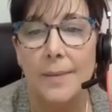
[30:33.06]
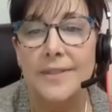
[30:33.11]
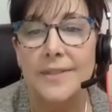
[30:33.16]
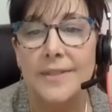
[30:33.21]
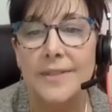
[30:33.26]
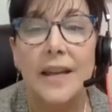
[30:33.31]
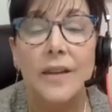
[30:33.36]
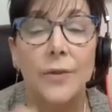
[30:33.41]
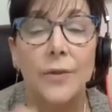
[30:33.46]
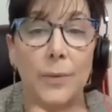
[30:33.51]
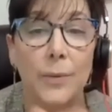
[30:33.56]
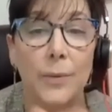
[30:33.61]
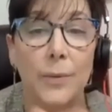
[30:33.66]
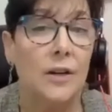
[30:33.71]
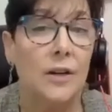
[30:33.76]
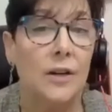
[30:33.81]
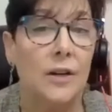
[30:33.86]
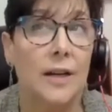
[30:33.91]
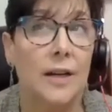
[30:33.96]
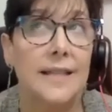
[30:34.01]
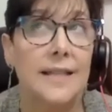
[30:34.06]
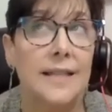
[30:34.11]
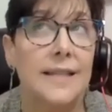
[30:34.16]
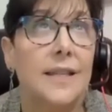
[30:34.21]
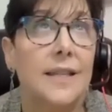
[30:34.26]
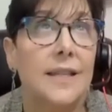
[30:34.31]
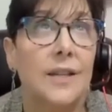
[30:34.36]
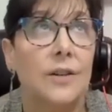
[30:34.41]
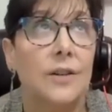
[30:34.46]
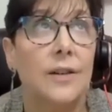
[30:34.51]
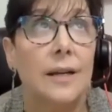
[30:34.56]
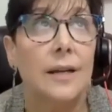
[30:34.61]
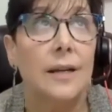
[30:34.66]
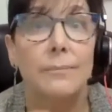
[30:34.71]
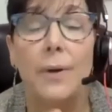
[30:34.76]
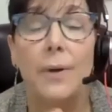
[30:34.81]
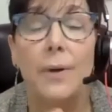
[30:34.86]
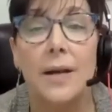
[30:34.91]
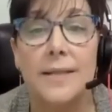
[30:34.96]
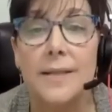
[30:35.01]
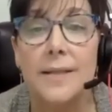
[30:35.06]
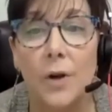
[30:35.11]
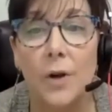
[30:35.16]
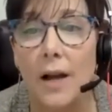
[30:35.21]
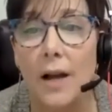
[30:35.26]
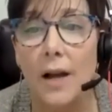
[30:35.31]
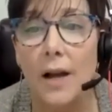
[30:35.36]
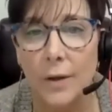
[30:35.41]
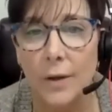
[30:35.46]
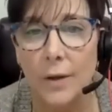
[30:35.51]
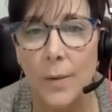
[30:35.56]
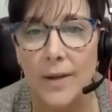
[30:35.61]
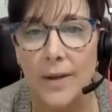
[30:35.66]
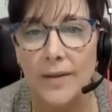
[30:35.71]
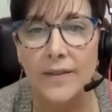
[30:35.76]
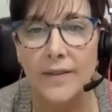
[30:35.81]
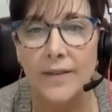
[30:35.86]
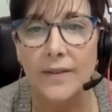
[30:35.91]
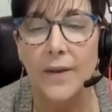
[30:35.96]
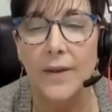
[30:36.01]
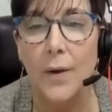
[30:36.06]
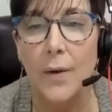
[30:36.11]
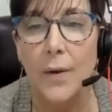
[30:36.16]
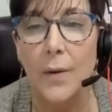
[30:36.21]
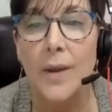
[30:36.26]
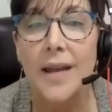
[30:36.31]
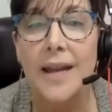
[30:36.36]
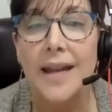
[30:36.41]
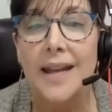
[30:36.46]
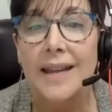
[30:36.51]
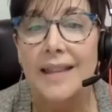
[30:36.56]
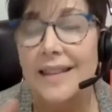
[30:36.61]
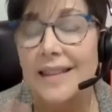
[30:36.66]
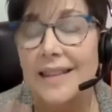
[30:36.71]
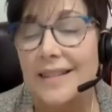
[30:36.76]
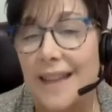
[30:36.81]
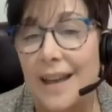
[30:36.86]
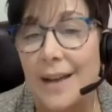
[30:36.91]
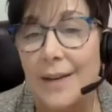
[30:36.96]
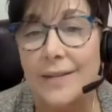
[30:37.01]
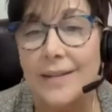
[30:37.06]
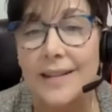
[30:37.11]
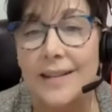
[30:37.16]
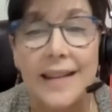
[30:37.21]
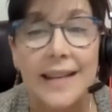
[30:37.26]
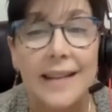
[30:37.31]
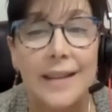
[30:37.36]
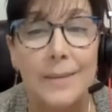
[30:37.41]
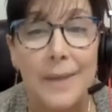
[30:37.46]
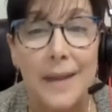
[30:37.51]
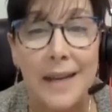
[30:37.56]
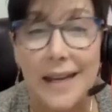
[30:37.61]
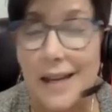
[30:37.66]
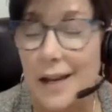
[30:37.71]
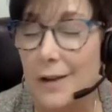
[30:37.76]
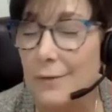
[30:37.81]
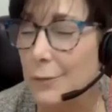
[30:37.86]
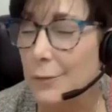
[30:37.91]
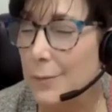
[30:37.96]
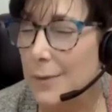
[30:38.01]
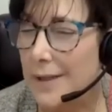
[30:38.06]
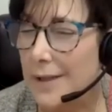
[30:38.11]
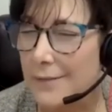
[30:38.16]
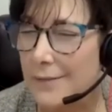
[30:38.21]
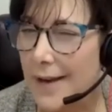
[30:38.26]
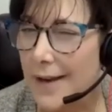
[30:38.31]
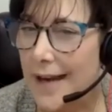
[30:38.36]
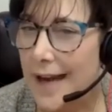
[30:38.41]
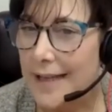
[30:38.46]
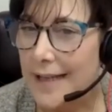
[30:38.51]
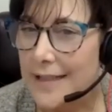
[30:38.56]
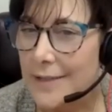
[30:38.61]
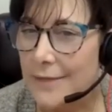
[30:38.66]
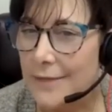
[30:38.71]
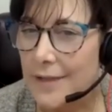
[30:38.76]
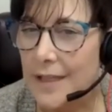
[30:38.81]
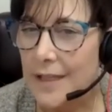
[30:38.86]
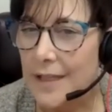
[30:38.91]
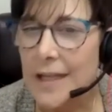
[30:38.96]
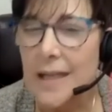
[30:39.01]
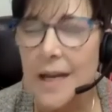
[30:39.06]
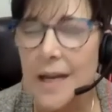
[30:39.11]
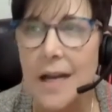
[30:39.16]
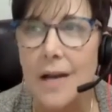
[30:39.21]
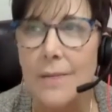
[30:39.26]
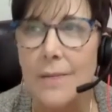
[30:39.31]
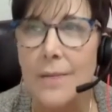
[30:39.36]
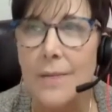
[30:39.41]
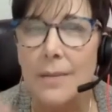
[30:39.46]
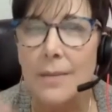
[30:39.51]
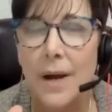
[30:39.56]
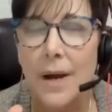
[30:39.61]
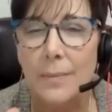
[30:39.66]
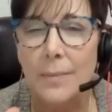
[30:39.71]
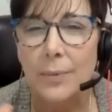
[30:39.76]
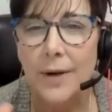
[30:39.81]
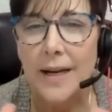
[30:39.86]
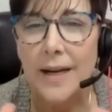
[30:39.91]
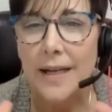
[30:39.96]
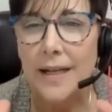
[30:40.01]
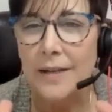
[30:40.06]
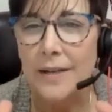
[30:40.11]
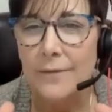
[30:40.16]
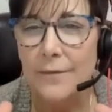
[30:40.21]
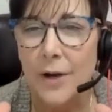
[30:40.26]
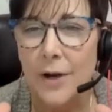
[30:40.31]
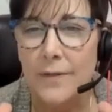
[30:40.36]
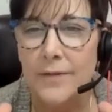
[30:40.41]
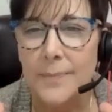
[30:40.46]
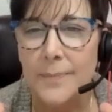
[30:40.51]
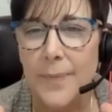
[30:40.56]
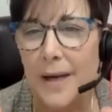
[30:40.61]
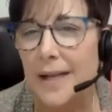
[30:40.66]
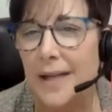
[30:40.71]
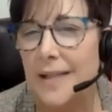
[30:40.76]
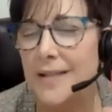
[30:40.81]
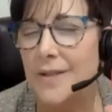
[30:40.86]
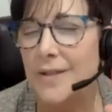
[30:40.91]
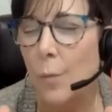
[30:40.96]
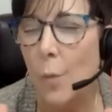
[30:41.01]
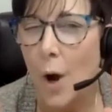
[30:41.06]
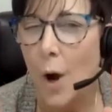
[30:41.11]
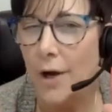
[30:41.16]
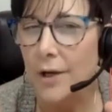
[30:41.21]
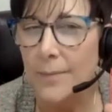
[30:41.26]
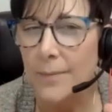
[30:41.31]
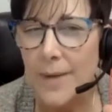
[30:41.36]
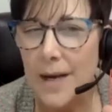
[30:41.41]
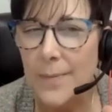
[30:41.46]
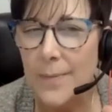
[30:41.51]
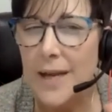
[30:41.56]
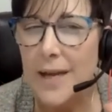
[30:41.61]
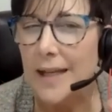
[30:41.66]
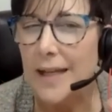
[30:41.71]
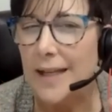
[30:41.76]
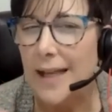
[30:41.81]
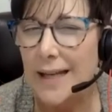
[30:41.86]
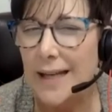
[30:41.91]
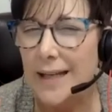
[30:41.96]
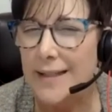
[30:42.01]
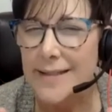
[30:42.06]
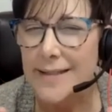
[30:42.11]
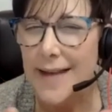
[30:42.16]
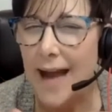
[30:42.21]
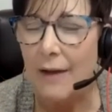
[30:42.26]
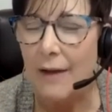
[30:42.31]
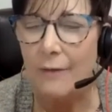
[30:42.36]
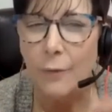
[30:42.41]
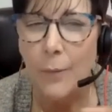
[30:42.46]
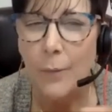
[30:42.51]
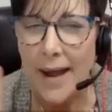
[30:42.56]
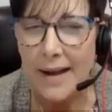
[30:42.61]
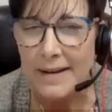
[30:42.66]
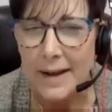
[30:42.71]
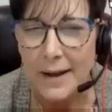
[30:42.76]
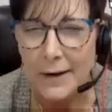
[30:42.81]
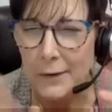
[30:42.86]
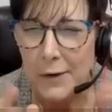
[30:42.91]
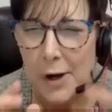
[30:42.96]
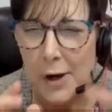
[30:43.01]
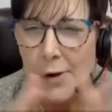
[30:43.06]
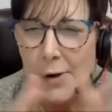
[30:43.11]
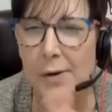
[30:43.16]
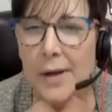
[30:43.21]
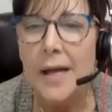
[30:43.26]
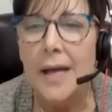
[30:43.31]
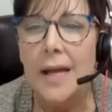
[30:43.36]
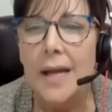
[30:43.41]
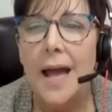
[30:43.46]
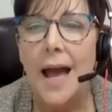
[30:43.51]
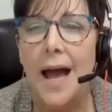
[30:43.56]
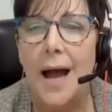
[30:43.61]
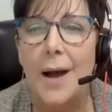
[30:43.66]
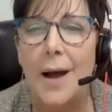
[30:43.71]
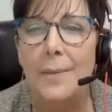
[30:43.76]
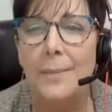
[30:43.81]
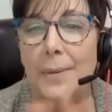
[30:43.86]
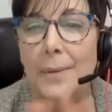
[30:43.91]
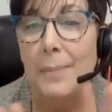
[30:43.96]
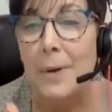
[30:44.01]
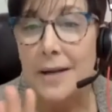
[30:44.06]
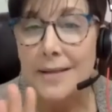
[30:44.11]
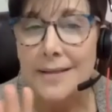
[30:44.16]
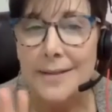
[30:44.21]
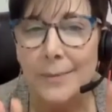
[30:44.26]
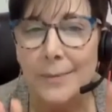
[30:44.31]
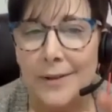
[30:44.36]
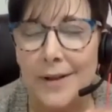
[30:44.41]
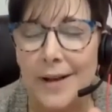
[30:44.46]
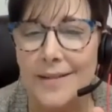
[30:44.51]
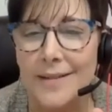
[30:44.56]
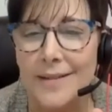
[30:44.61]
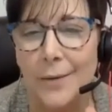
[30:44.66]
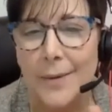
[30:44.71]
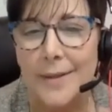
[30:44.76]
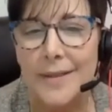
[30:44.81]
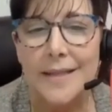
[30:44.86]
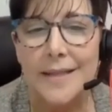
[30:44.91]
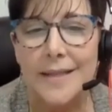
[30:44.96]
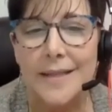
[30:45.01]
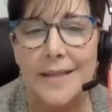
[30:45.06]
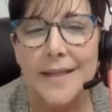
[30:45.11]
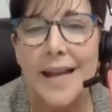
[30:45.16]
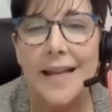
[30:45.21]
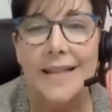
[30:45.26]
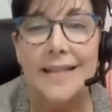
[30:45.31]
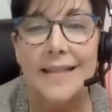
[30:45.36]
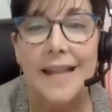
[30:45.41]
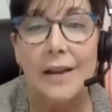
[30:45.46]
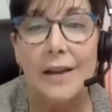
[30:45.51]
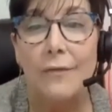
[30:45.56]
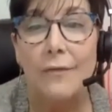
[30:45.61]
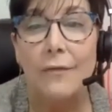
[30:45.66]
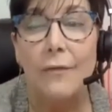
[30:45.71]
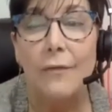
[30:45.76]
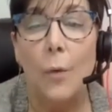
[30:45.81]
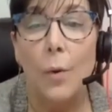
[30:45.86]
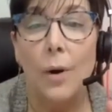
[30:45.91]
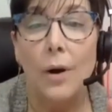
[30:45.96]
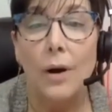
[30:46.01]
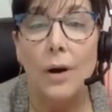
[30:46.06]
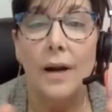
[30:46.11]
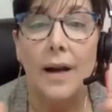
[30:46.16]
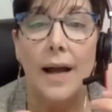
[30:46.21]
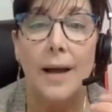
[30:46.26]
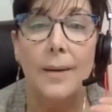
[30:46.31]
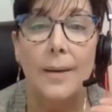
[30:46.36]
Day 3 are considering possible consequences. So this sounds like the making of a really fun activity. In my brain, it involves buckets of water maybe and getting staff wet. I don't know, but possible consequences. Day 4,